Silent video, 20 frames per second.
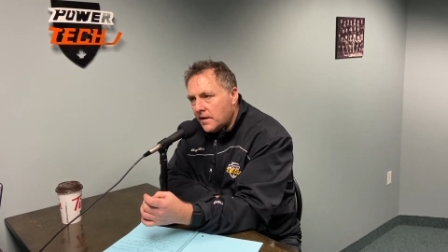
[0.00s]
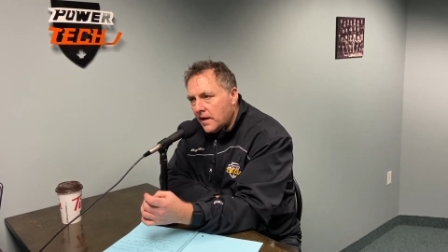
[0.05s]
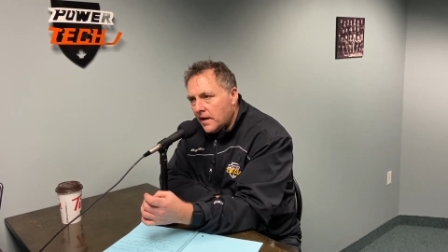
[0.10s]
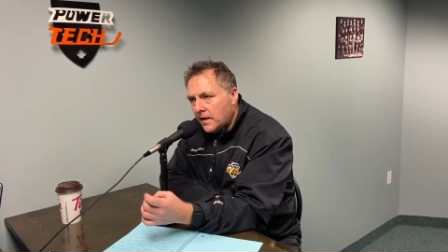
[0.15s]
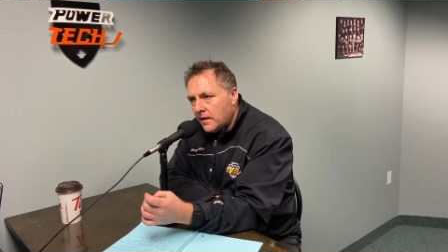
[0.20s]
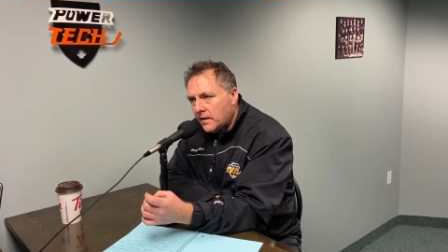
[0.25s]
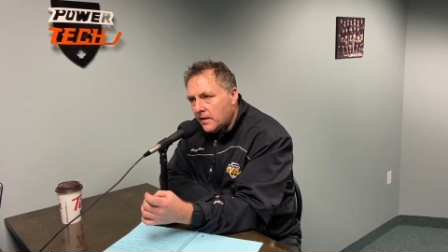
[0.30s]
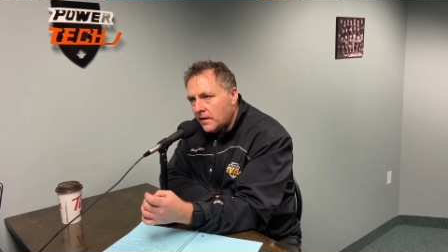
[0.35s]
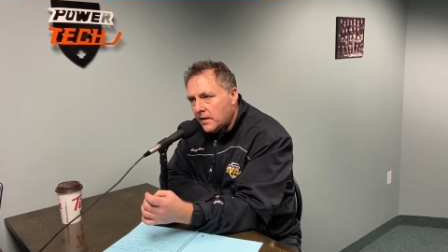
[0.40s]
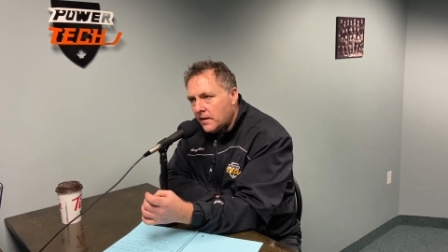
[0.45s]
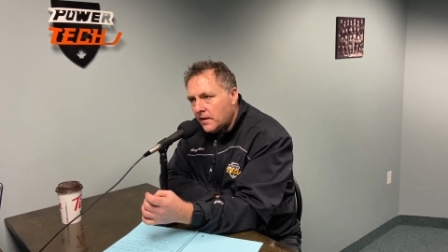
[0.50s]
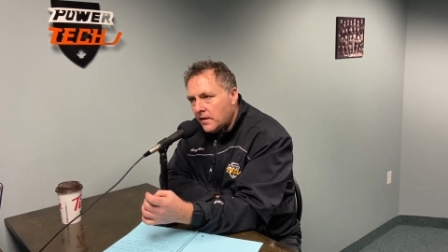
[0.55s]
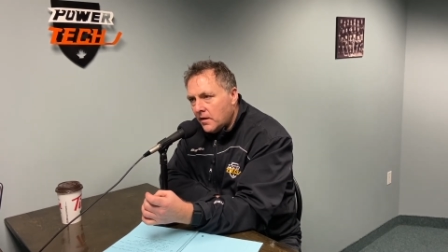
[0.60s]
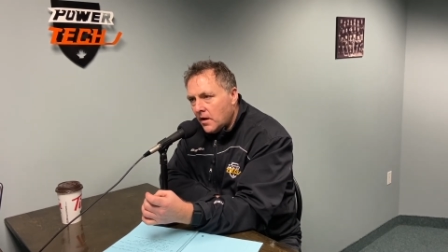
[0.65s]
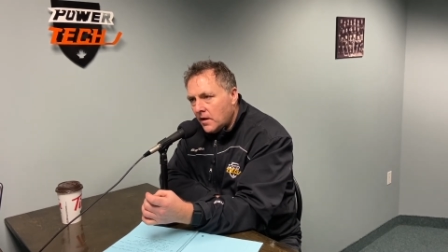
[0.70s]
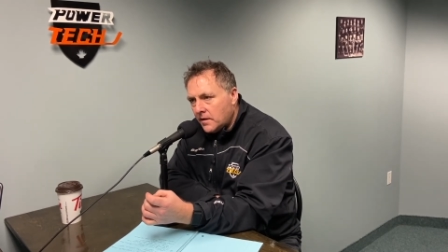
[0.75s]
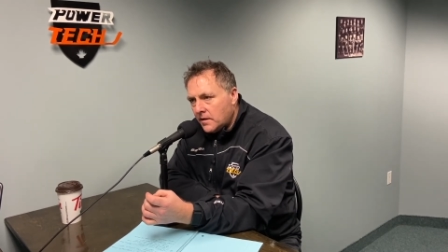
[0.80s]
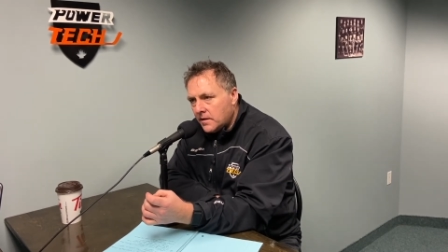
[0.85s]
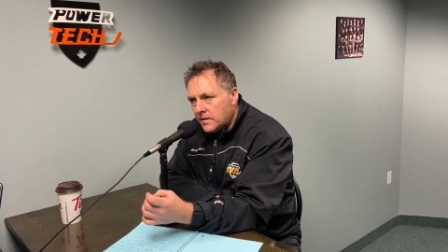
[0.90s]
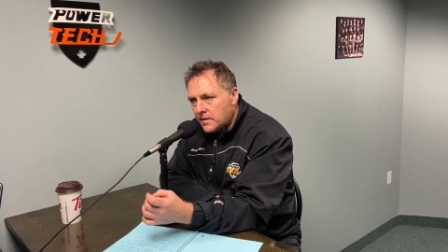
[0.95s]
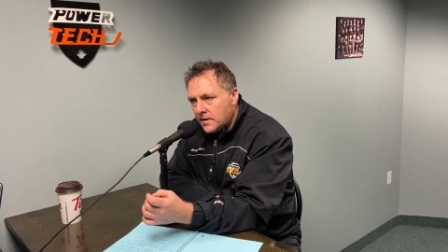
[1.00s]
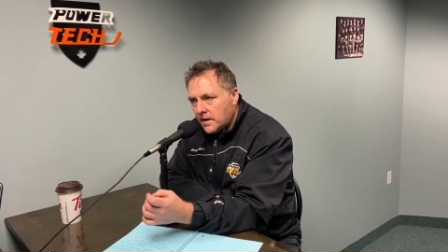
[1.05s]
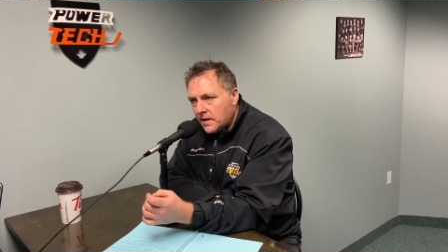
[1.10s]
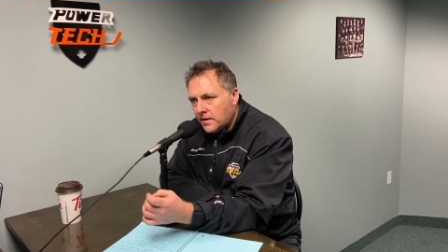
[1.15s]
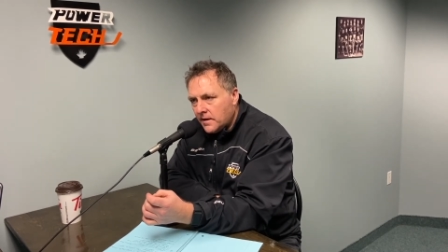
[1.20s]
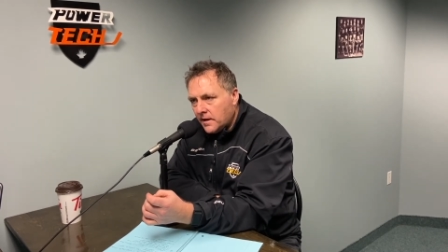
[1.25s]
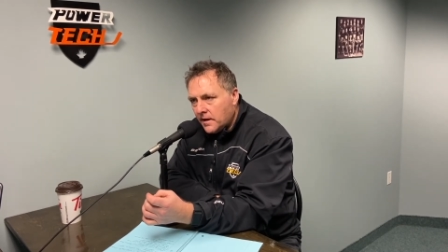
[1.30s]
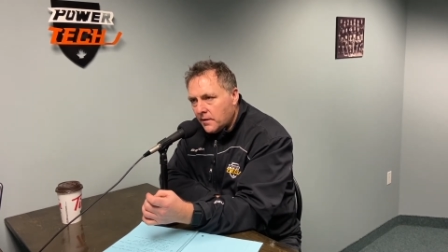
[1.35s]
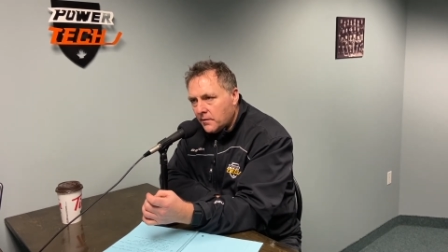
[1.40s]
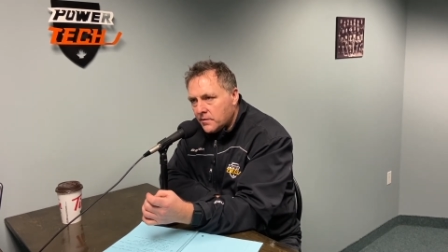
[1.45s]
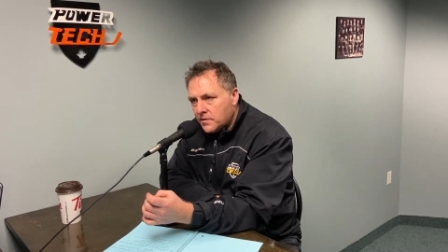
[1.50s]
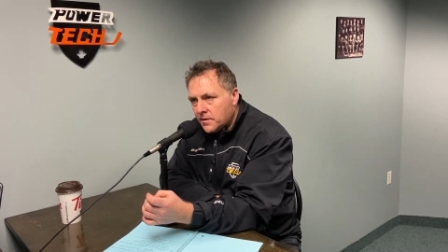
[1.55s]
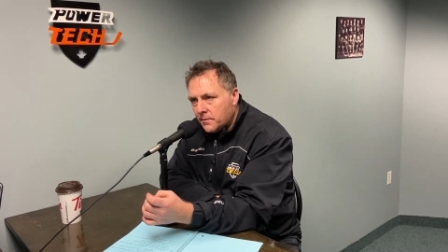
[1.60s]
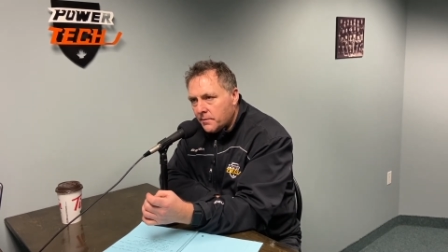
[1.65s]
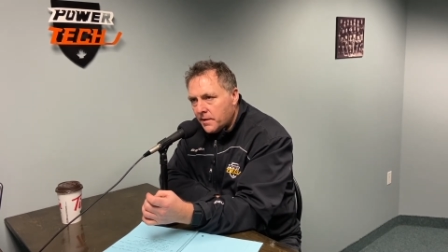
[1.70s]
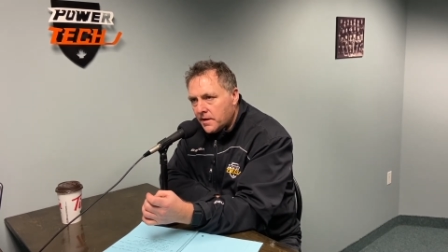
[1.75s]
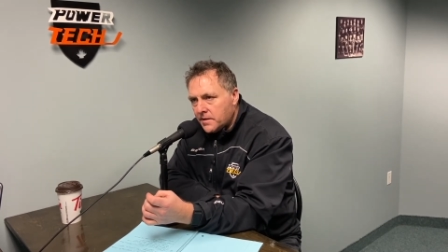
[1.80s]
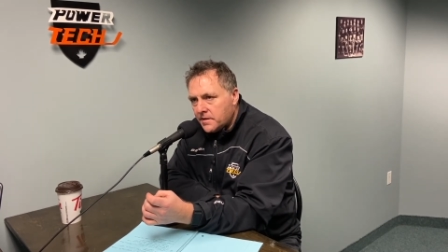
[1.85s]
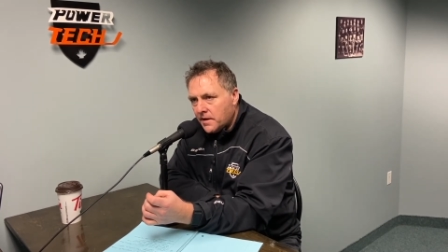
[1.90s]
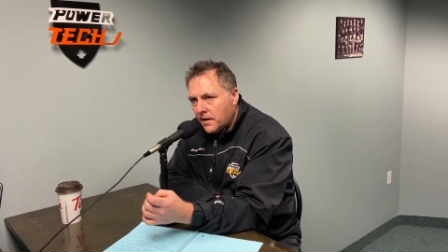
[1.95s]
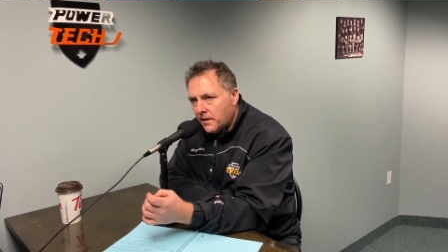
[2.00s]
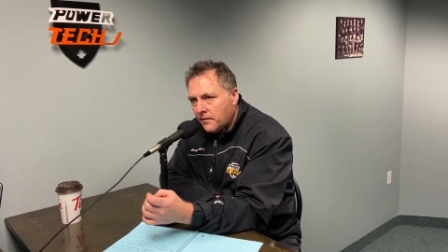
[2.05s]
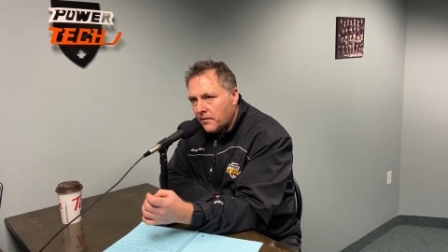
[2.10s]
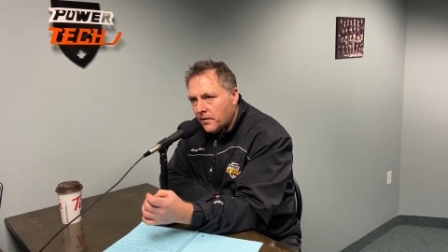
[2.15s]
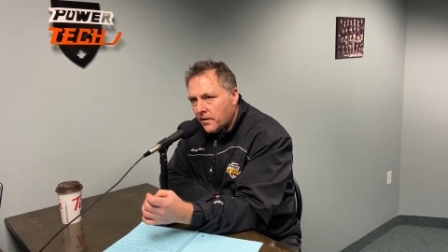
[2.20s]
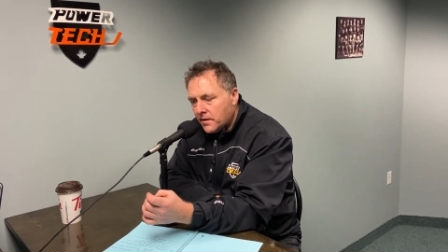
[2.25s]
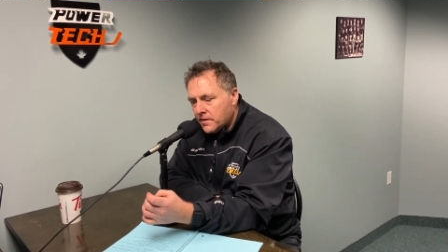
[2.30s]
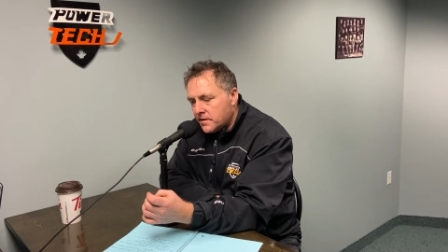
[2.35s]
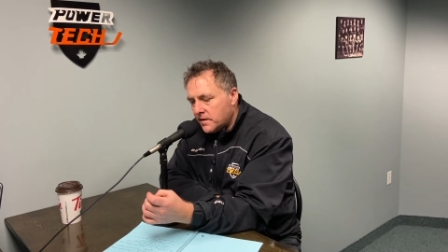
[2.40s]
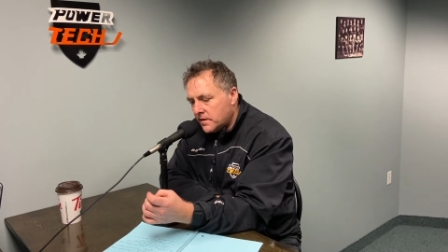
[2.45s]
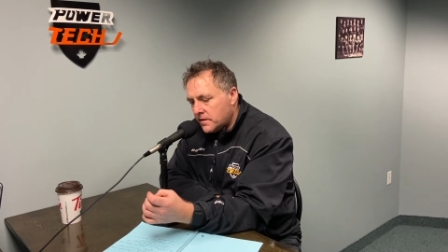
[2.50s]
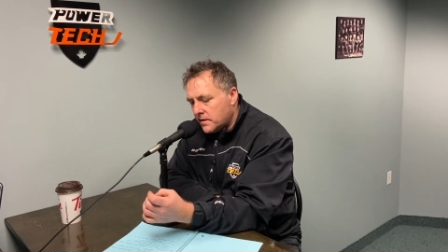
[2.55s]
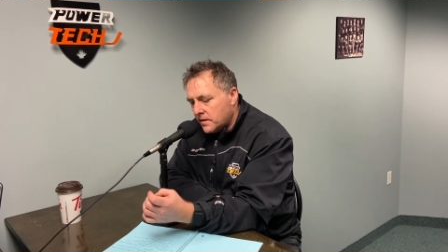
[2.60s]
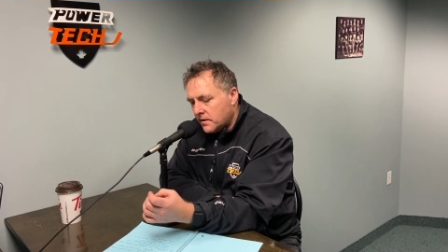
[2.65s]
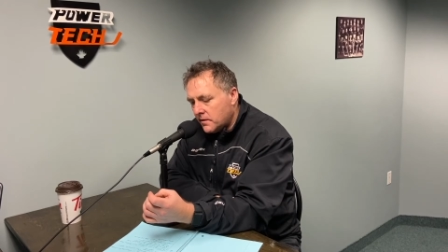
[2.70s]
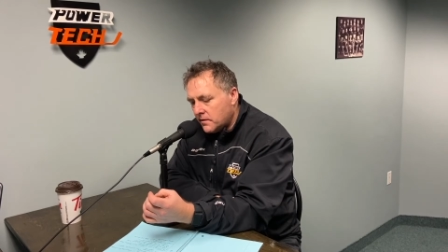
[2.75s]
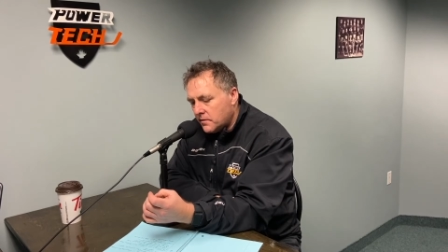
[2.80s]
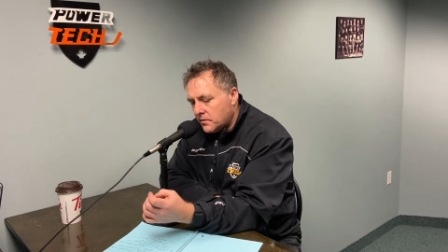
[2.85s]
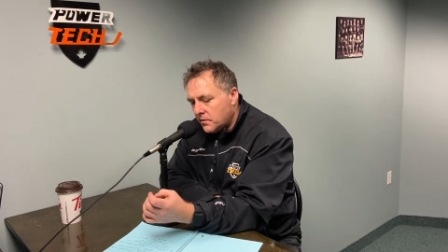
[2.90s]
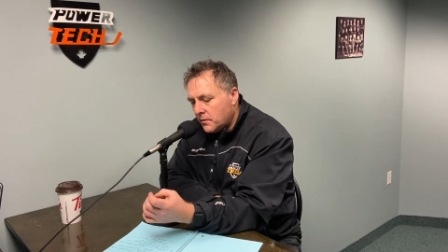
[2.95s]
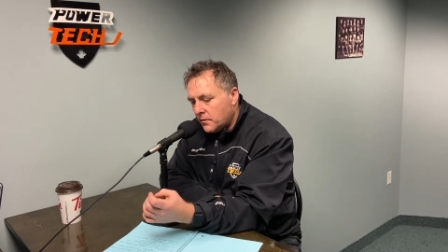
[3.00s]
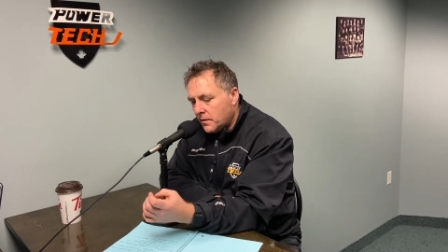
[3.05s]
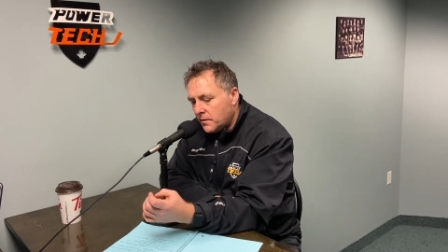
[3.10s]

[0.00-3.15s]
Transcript: not to say that I was the best ever at 16 years old,